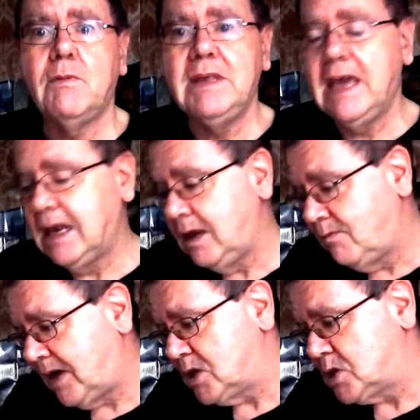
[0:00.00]

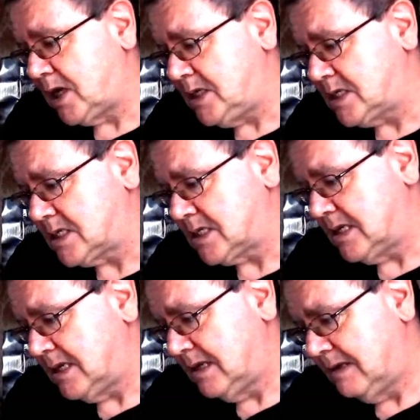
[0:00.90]
franchise.
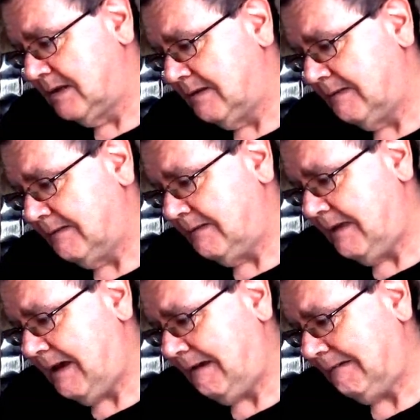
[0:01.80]
Yeah.
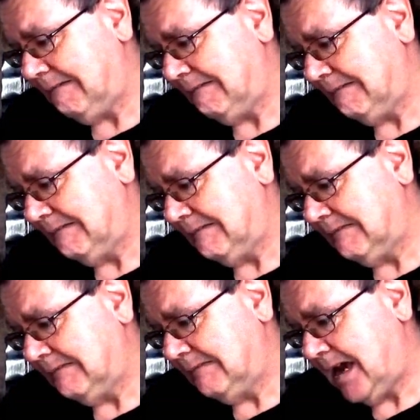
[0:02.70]

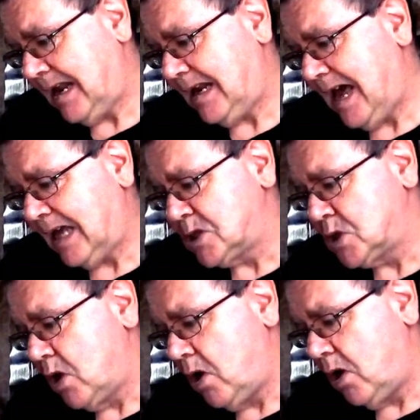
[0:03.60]
And then Alice
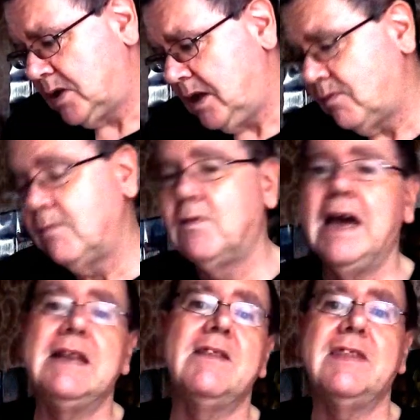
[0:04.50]
Hardy from Friday
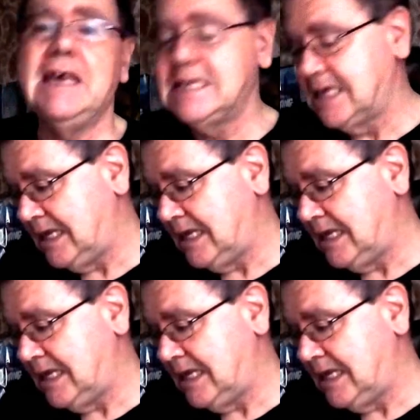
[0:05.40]
the 13th.